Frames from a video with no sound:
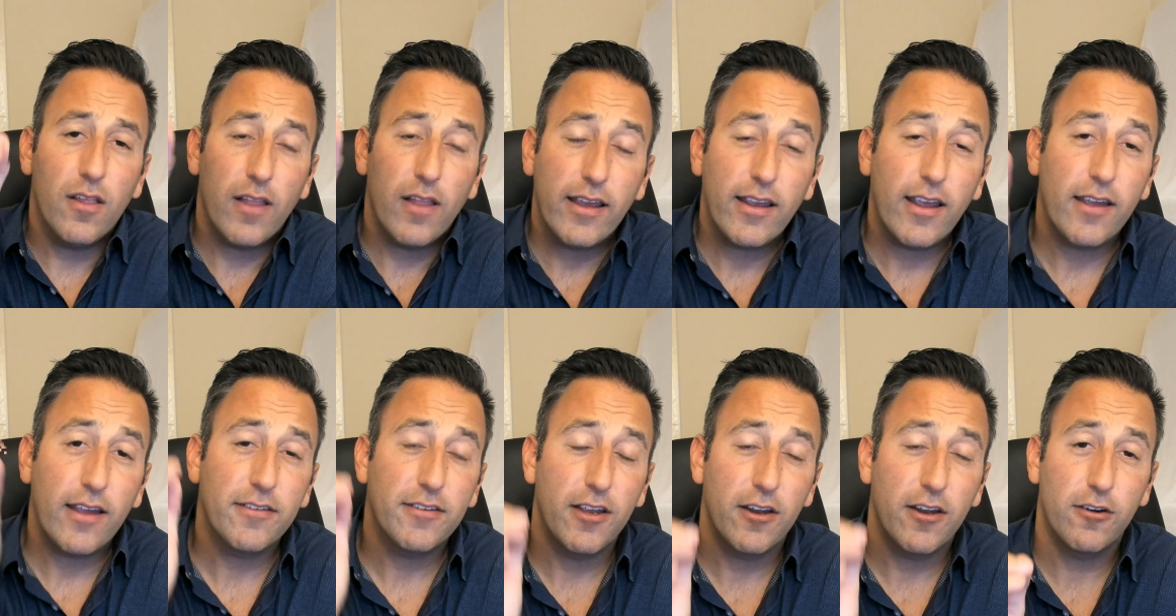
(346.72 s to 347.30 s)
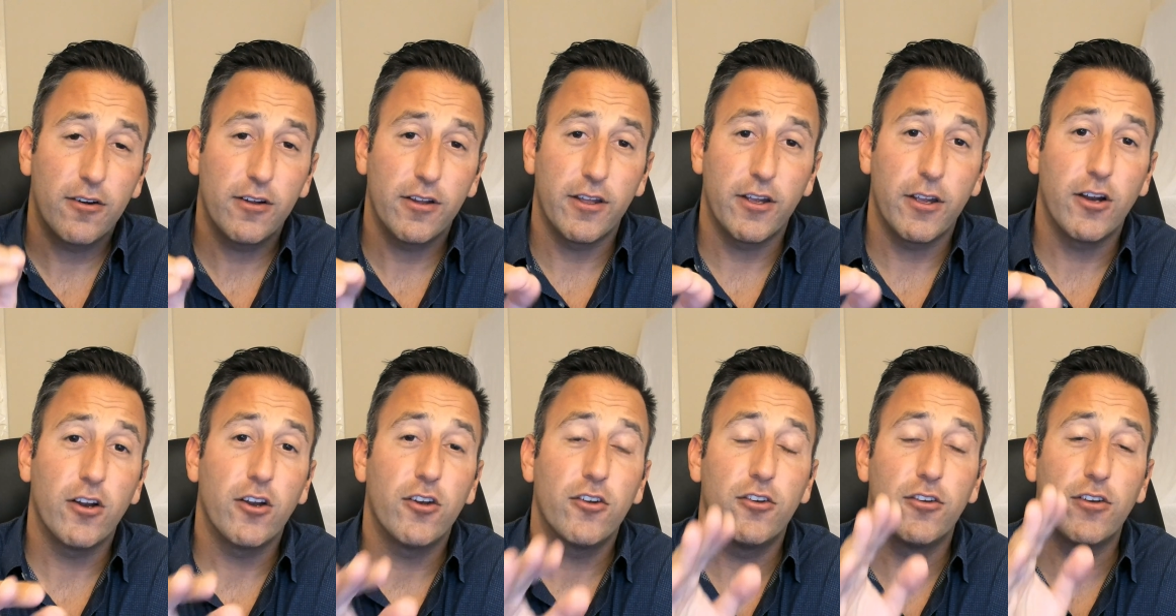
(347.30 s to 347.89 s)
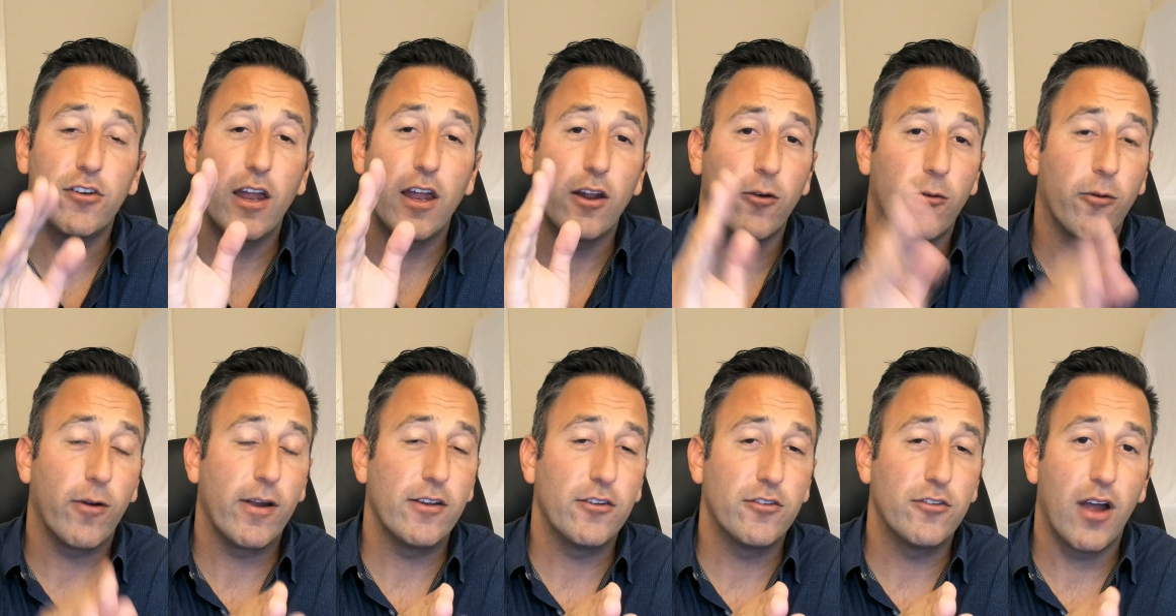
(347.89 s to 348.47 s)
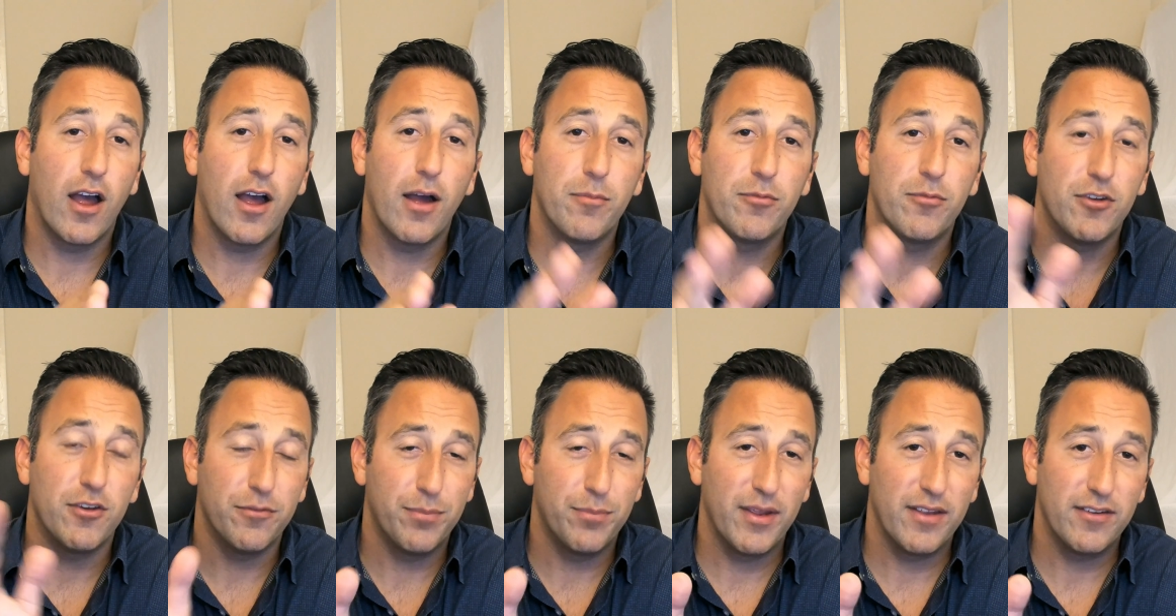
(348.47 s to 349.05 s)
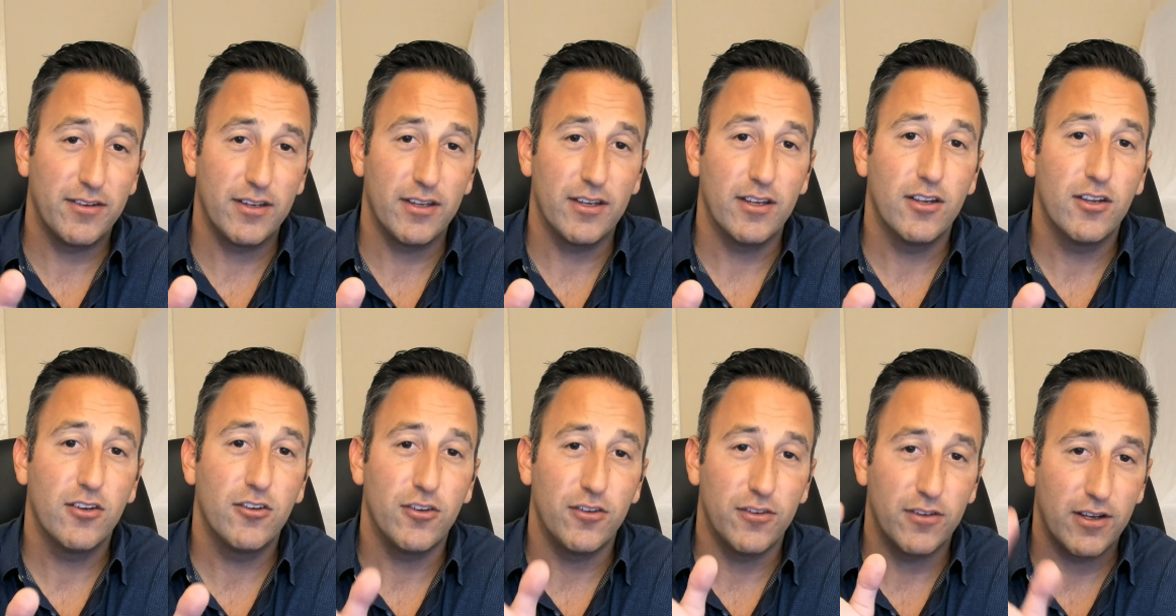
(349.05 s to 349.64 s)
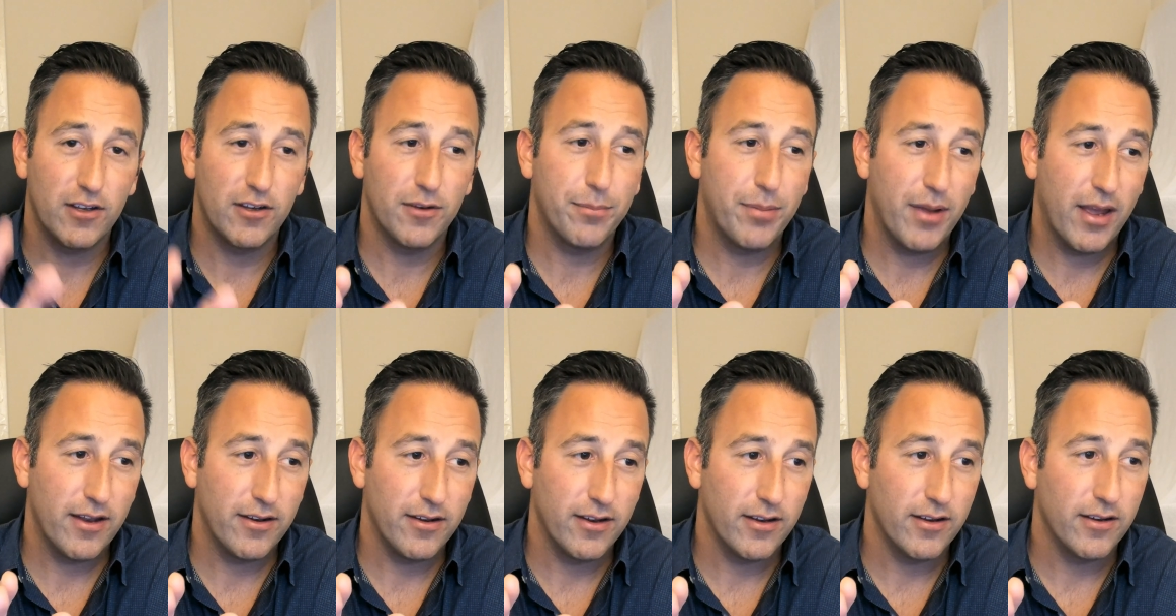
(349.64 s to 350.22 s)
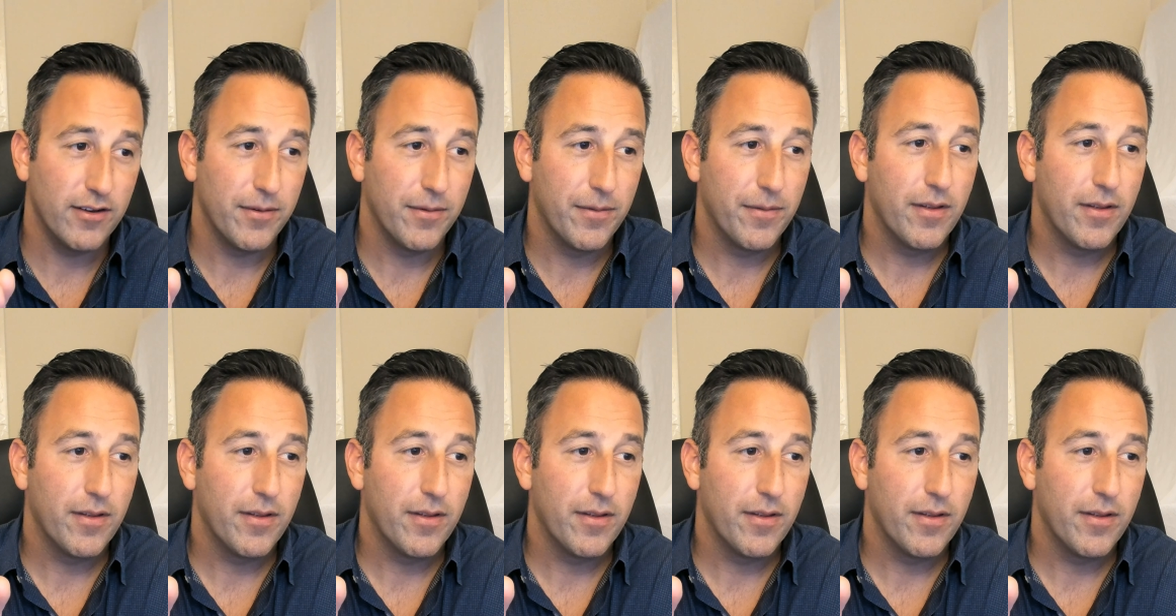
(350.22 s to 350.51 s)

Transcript: Like I said earlier, she's got a great job. She's busy. She's independent.